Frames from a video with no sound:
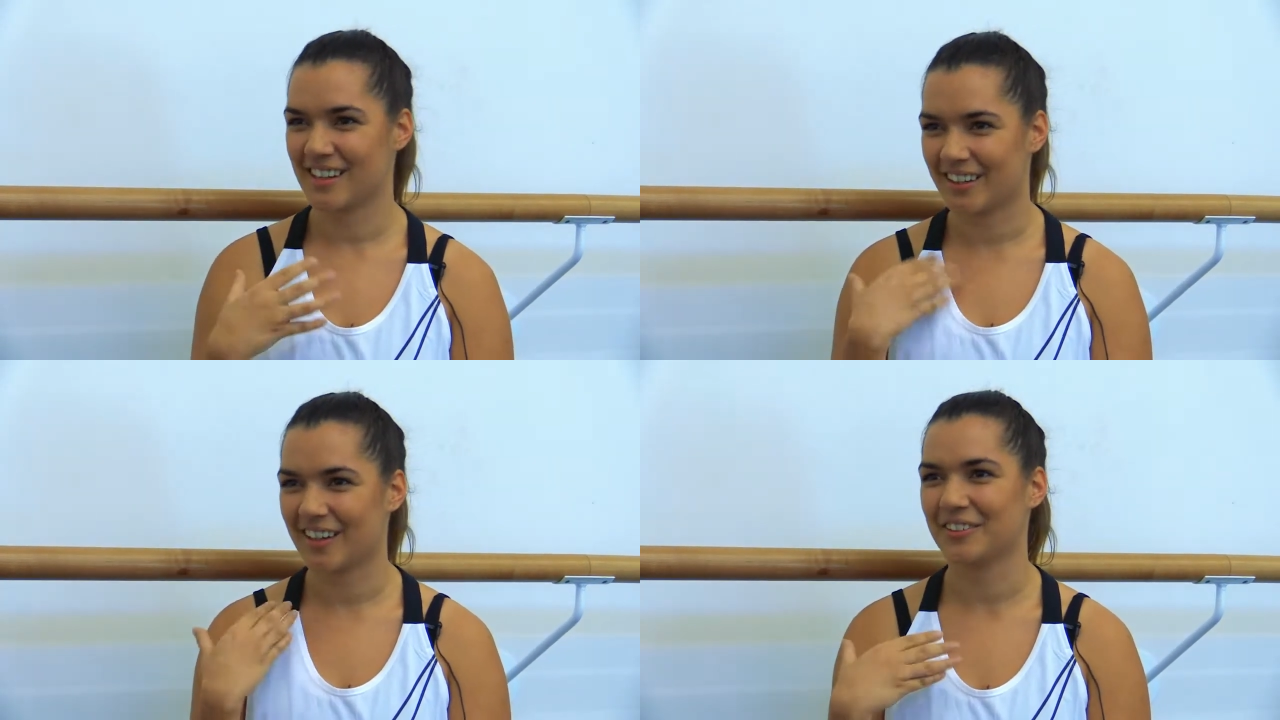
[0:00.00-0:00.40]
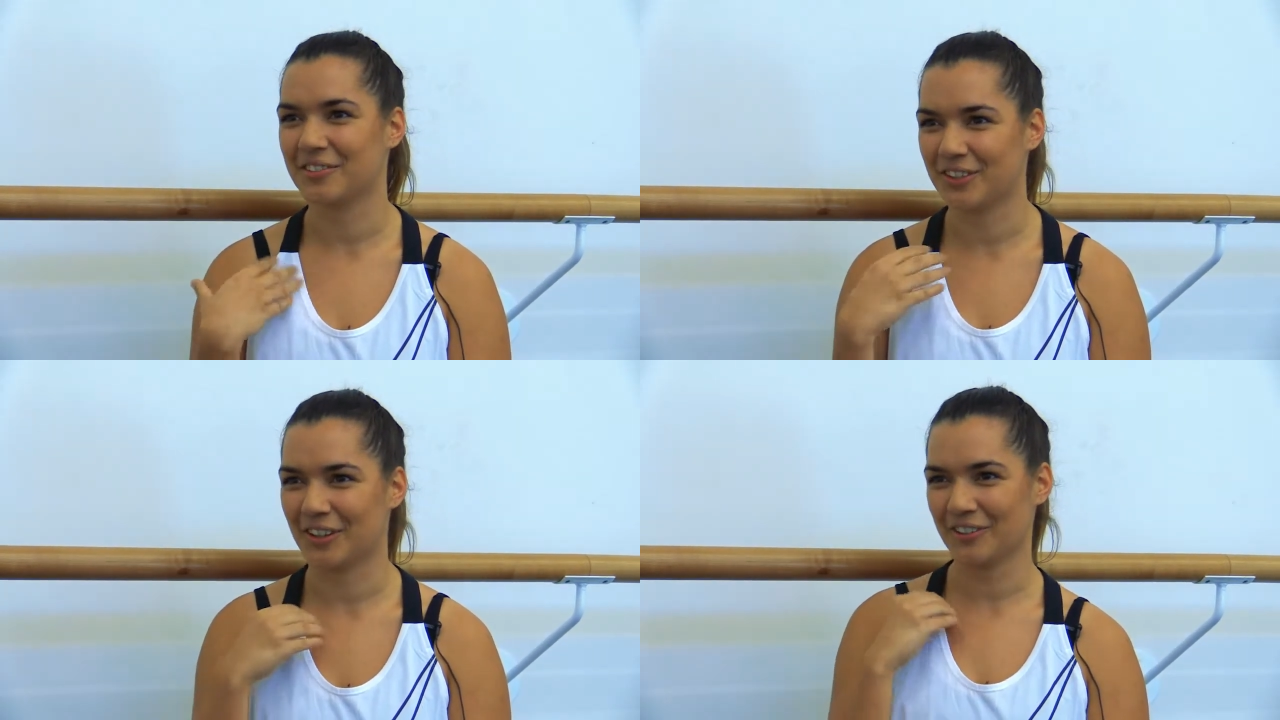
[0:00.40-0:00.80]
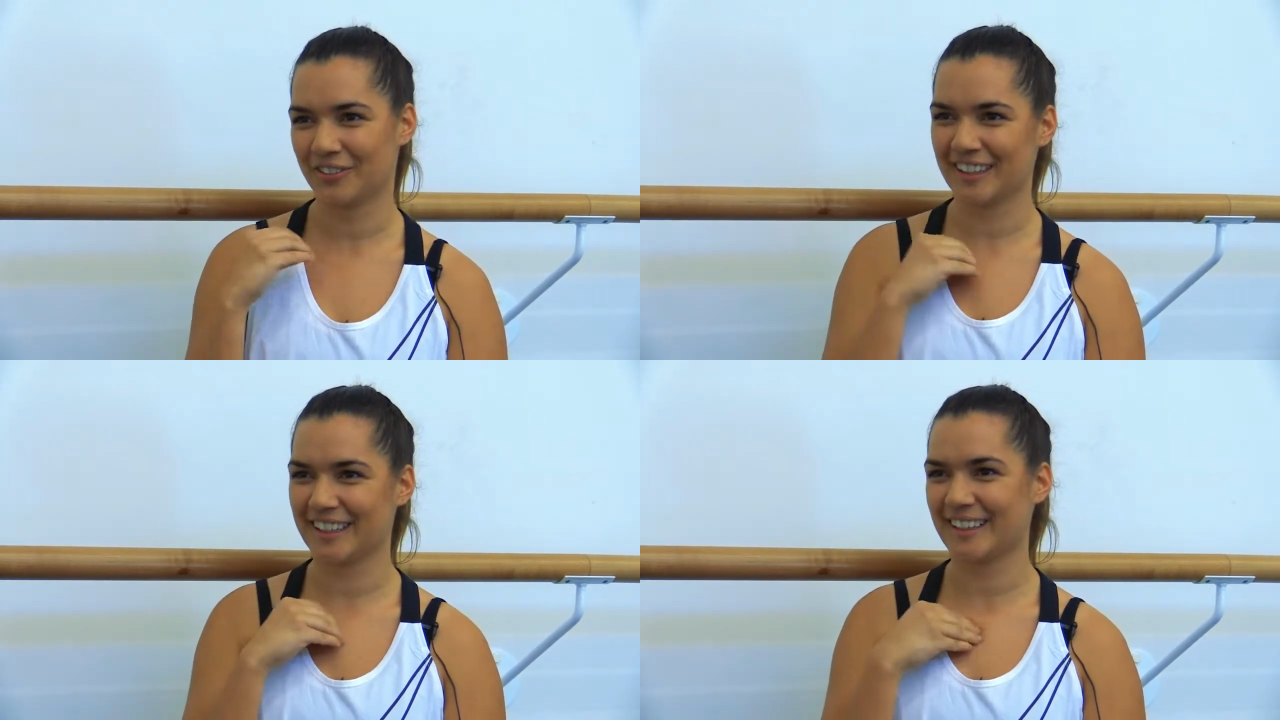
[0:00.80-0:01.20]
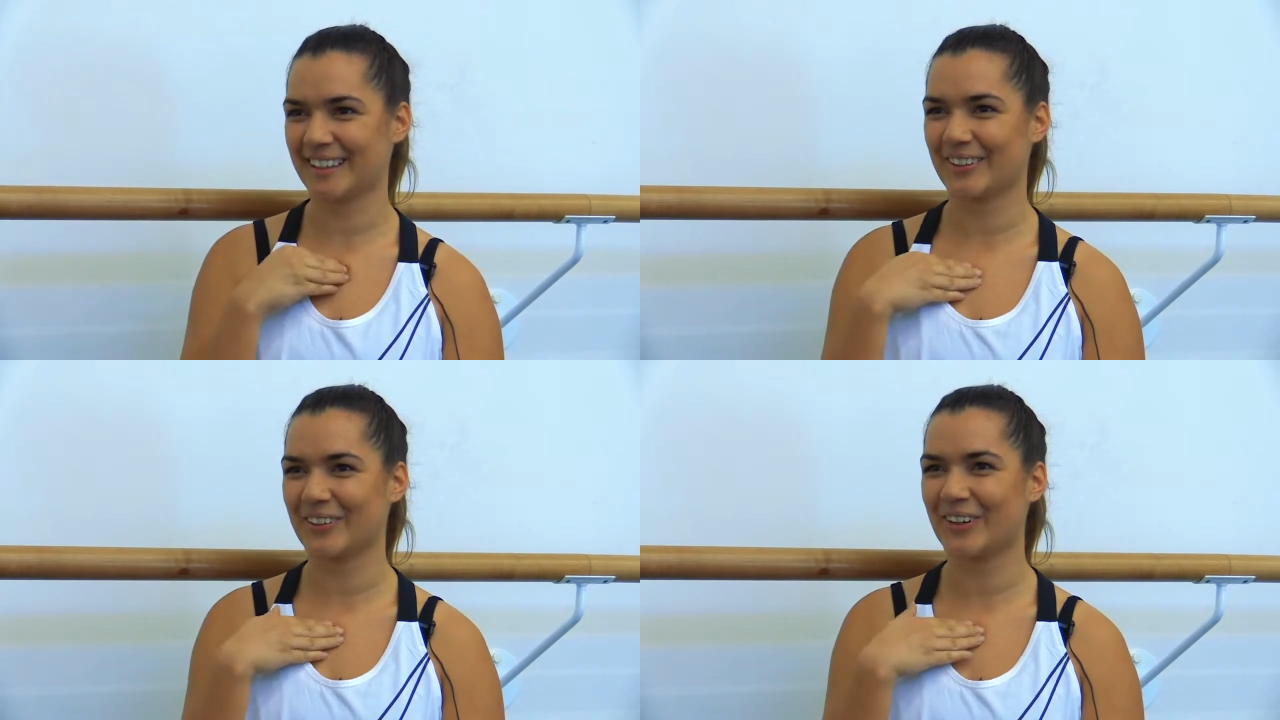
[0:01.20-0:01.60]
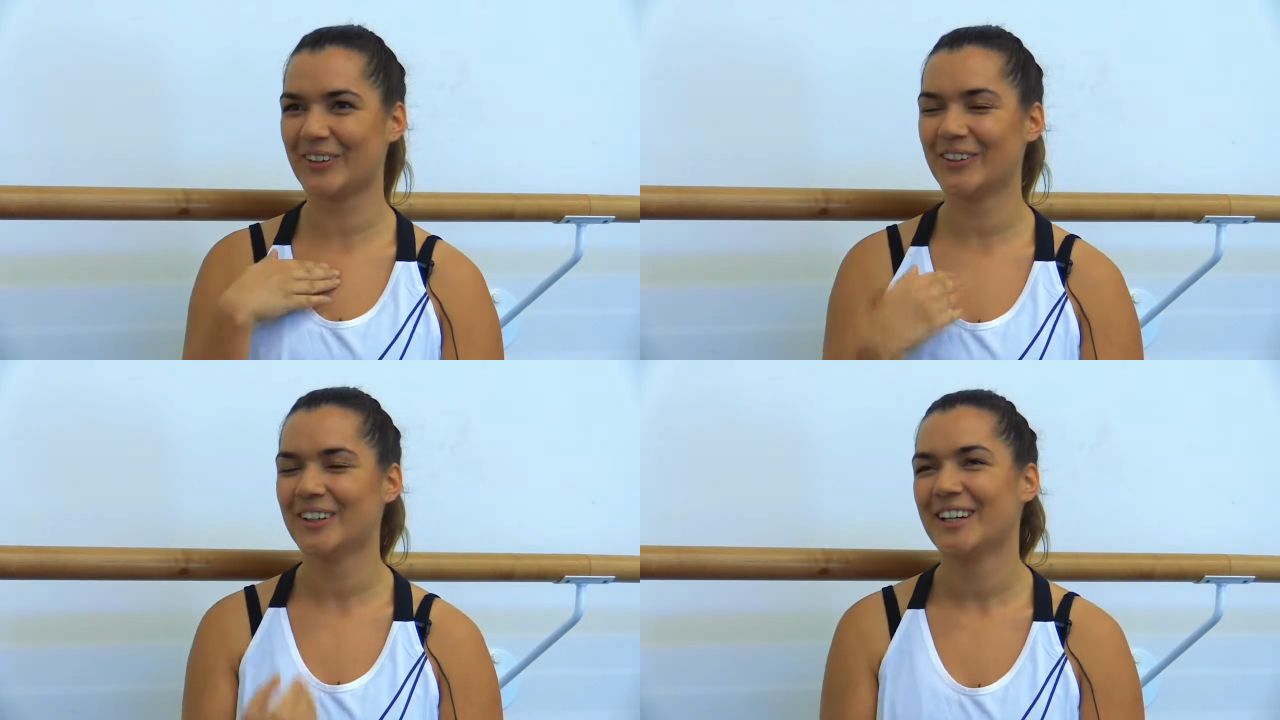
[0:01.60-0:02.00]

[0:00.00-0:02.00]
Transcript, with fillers: And kind of, you know, filling in a little hole.